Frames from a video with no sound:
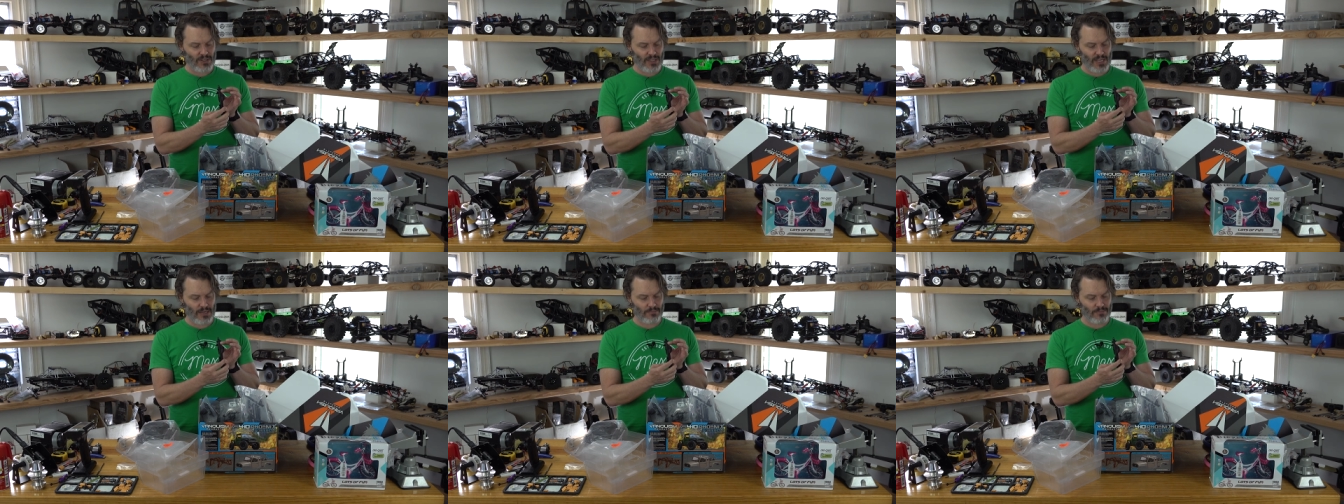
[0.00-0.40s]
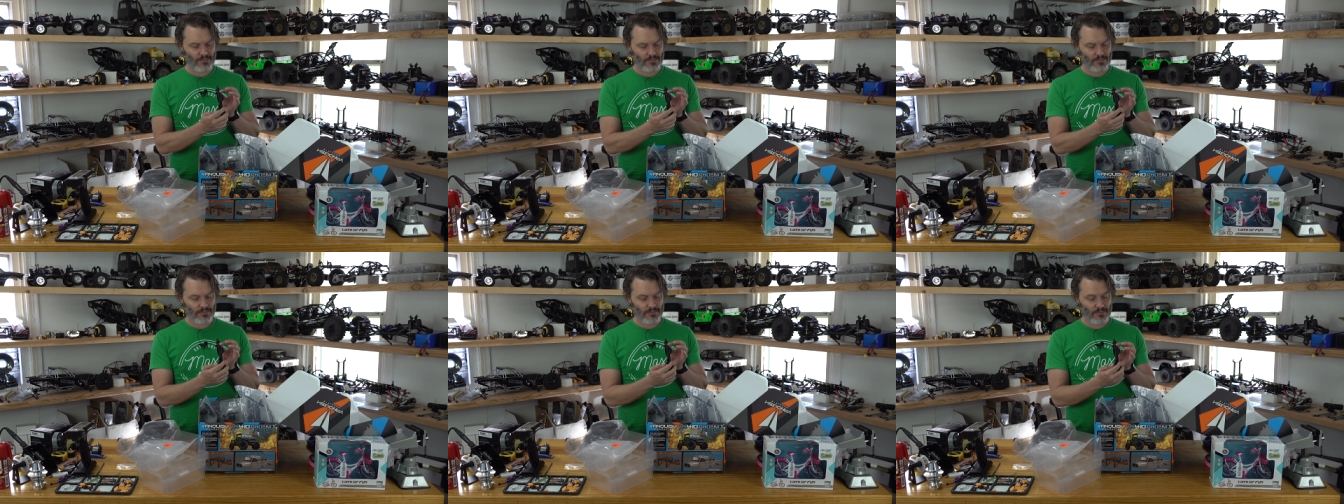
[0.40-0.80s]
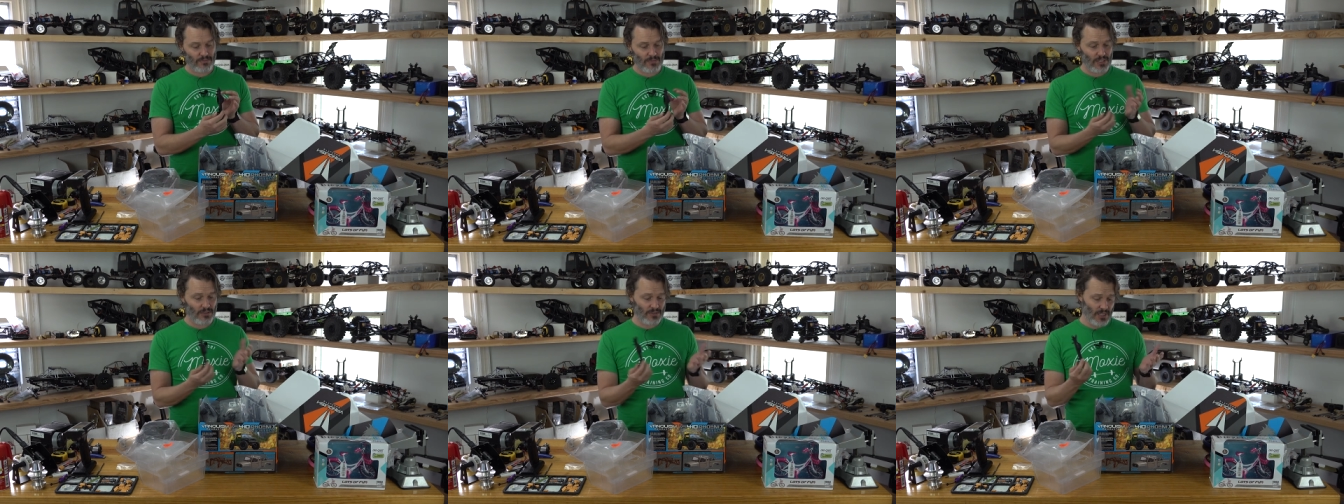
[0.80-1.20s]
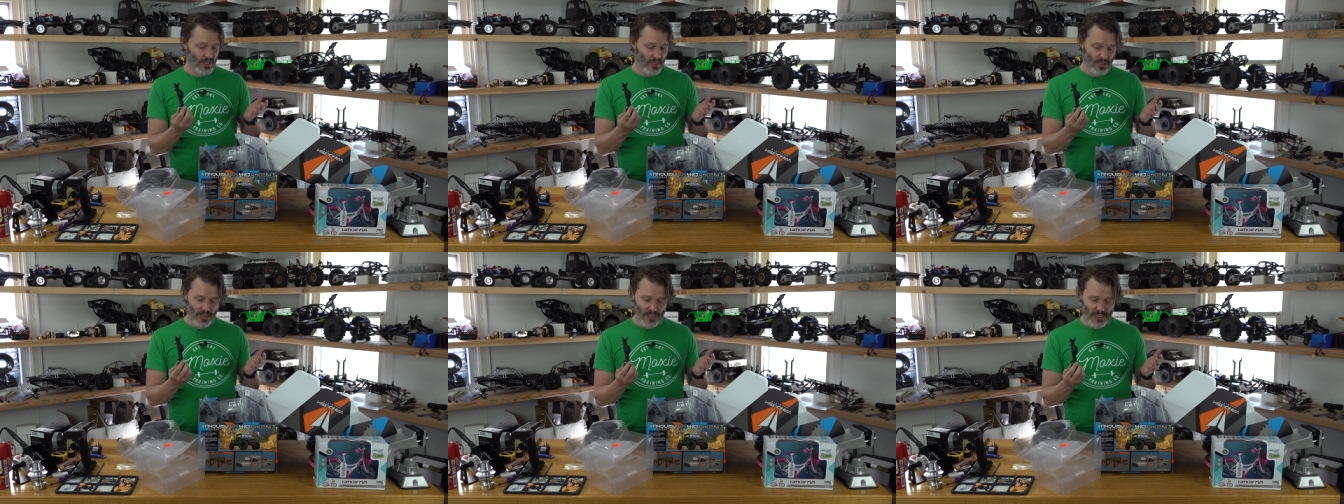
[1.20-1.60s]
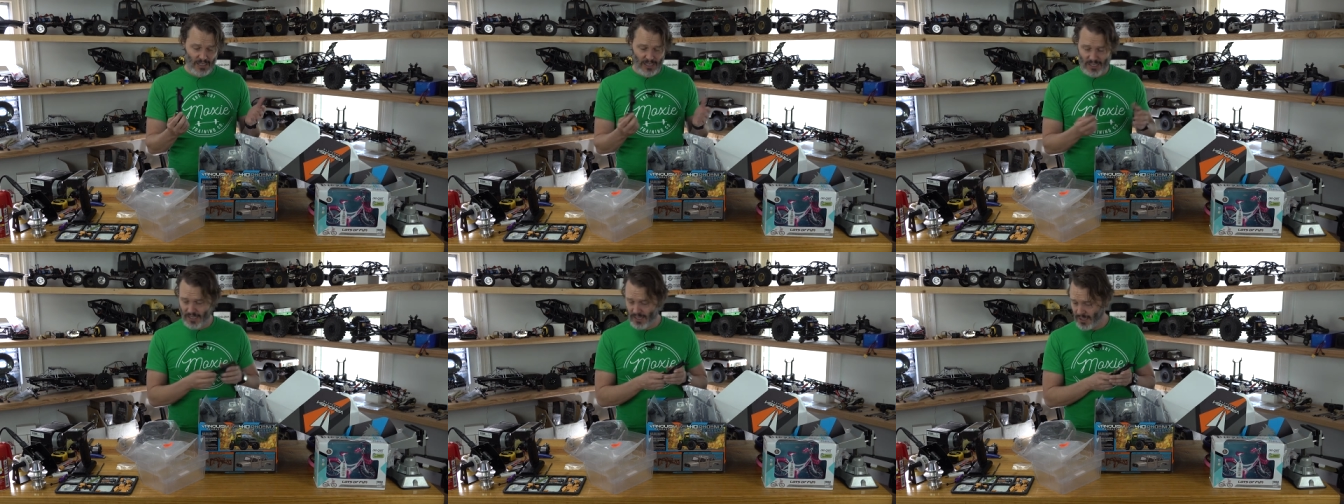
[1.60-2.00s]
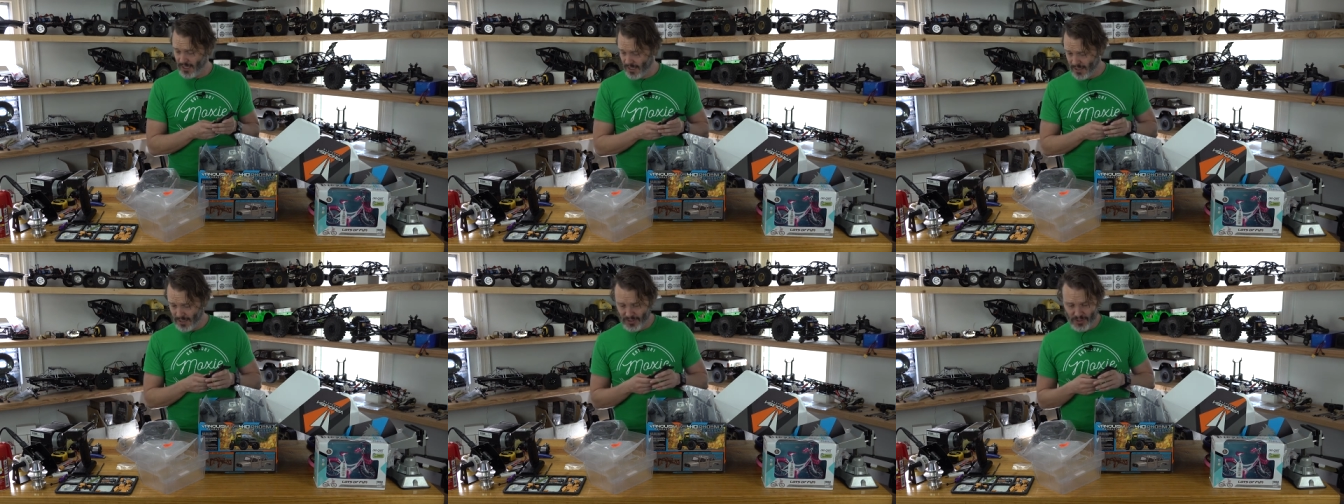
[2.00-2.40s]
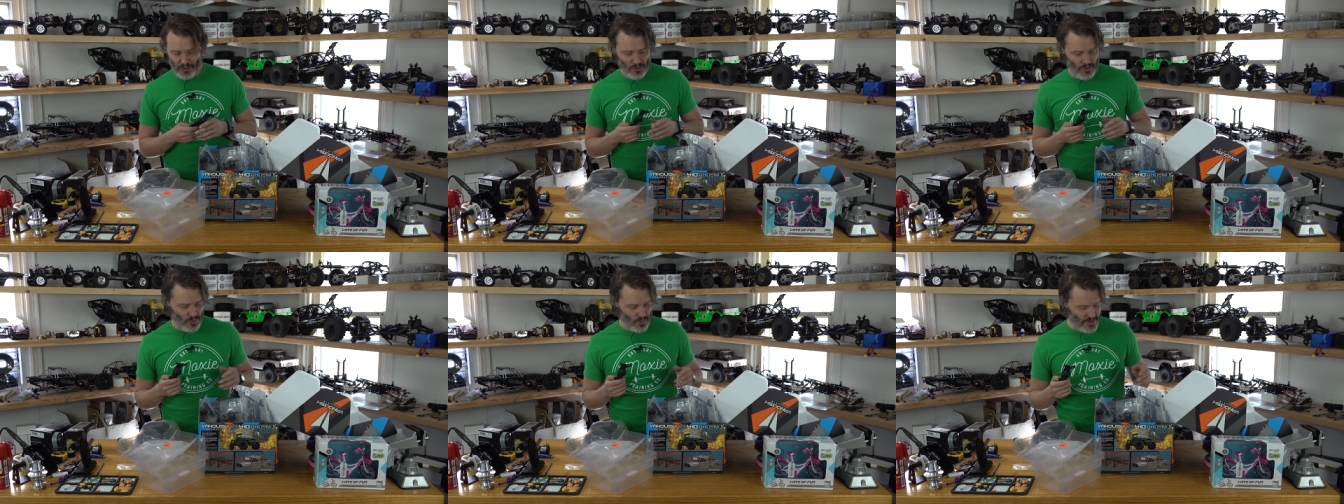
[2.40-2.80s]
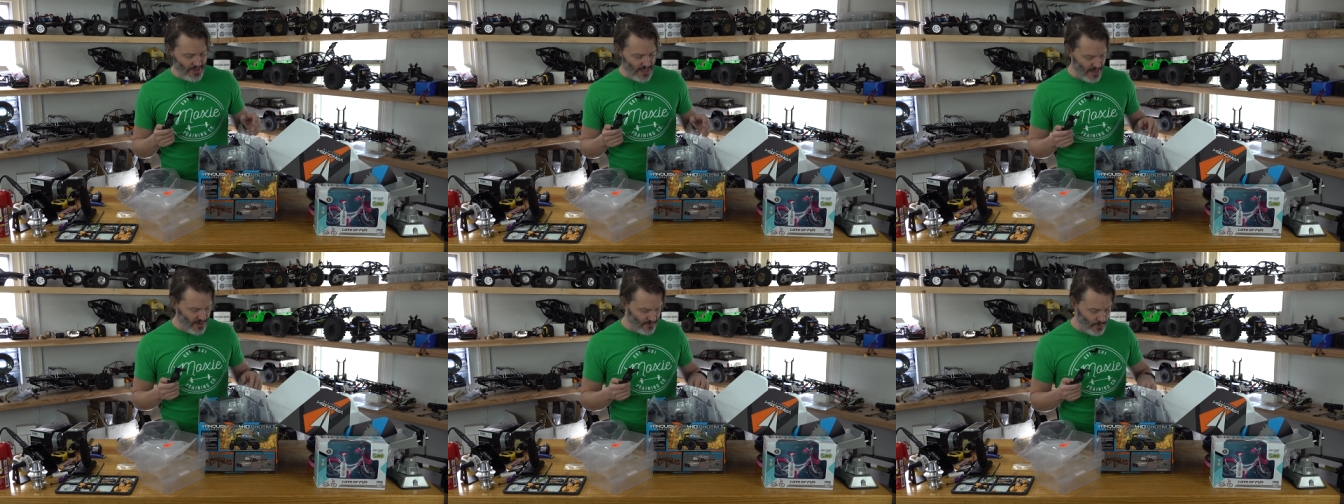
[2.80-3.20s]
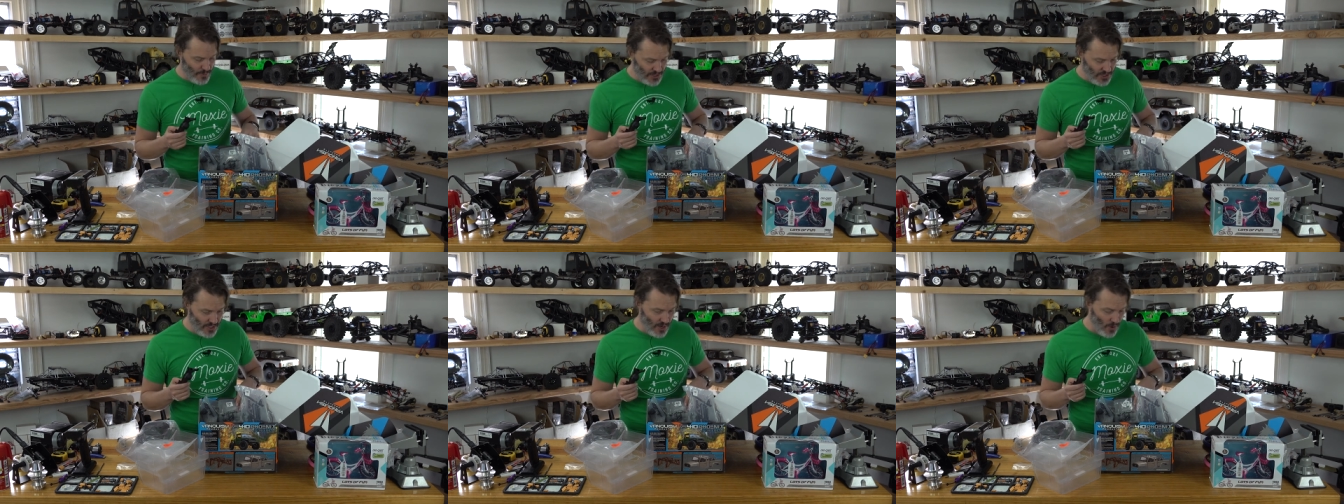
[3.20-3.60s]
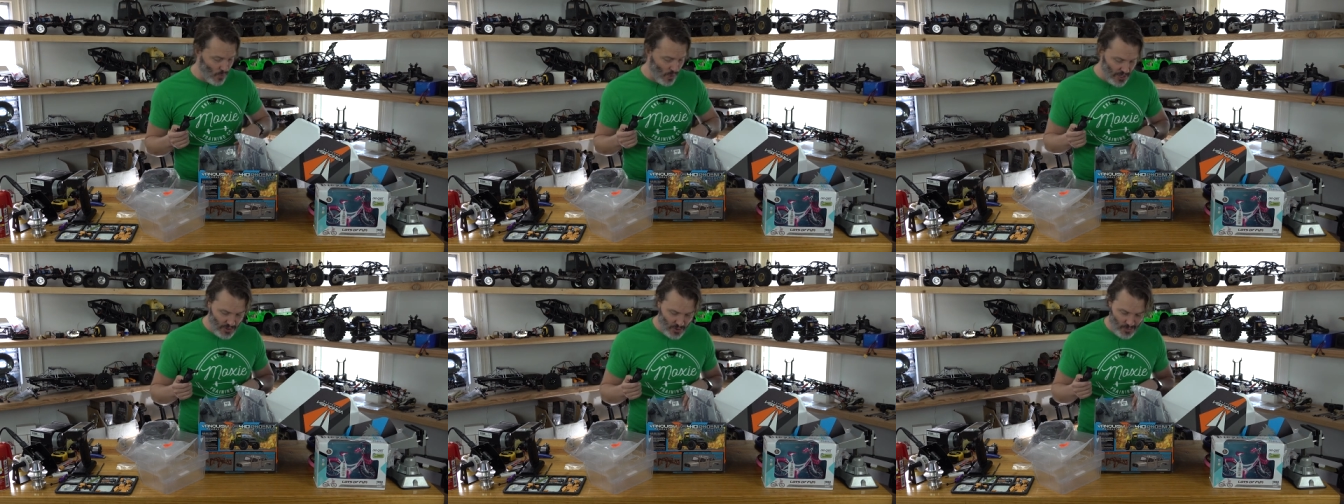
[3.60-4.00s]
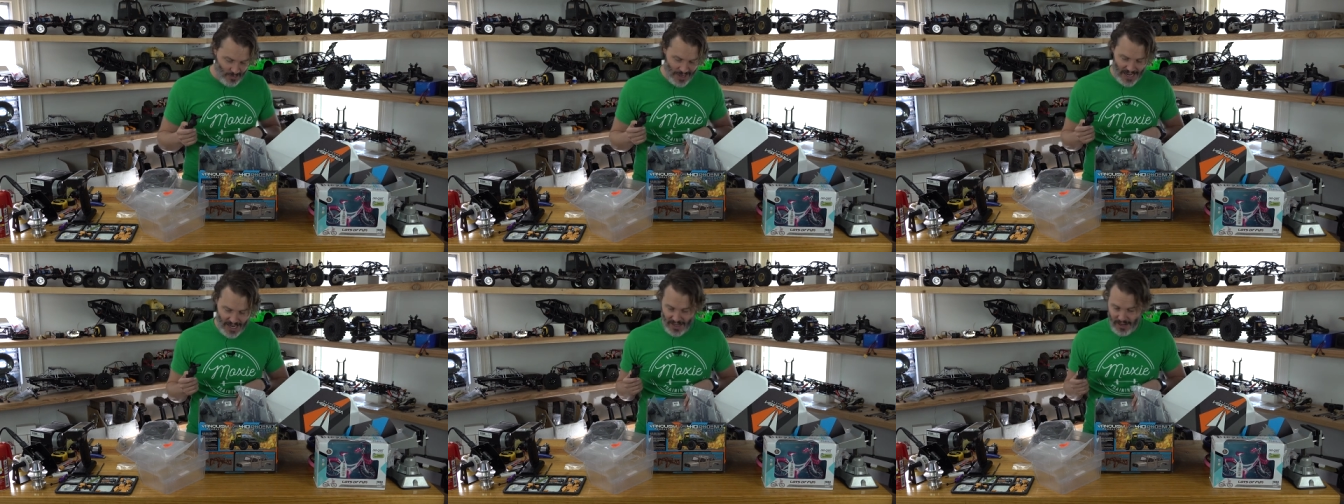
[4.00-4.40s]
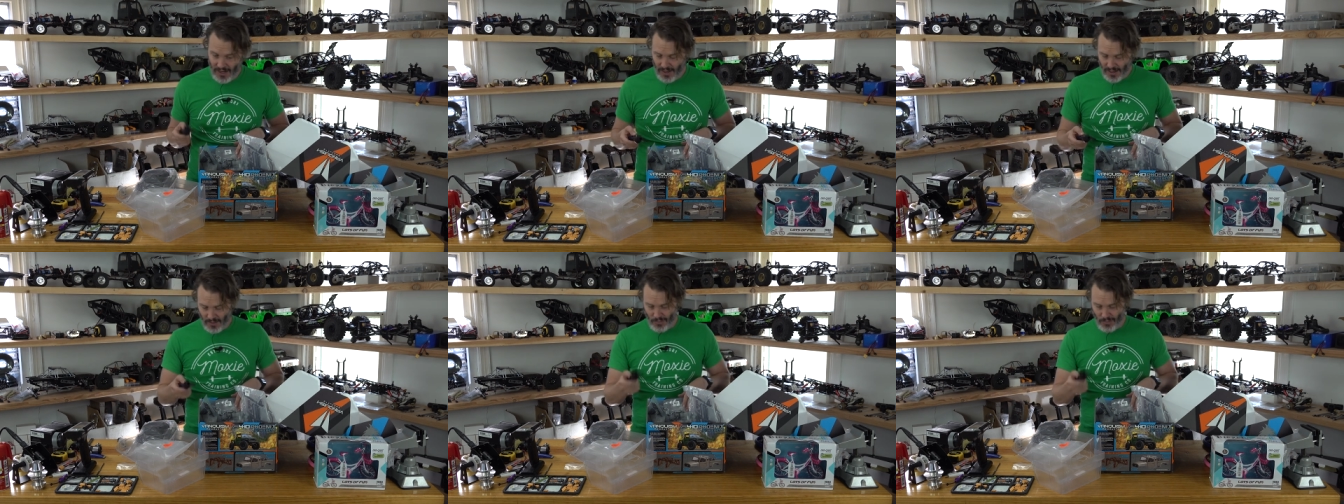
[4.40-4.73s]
yep, now, uh, do with that information what you may.